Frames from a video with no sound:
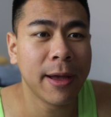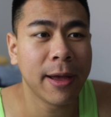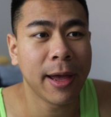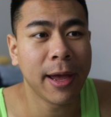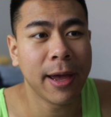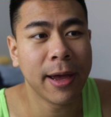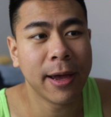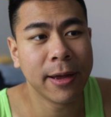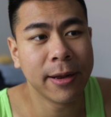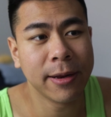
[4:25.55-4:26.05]

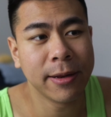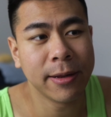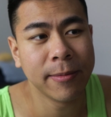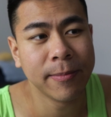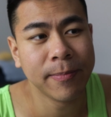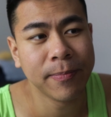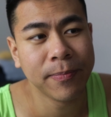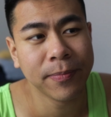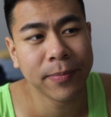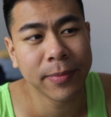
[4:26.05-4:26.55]
And
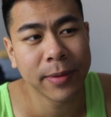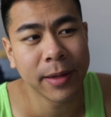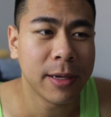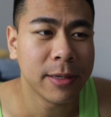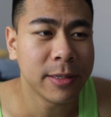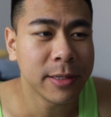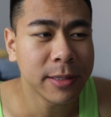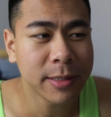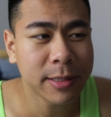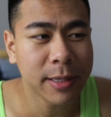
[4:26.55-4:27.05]

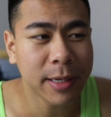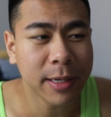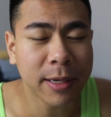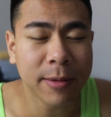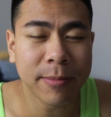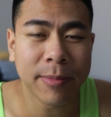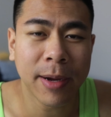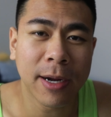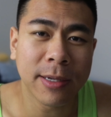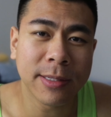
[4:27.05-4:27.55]
it's just in
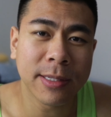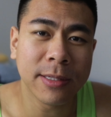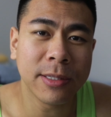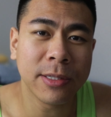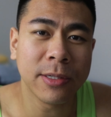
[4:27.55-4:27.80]
comparison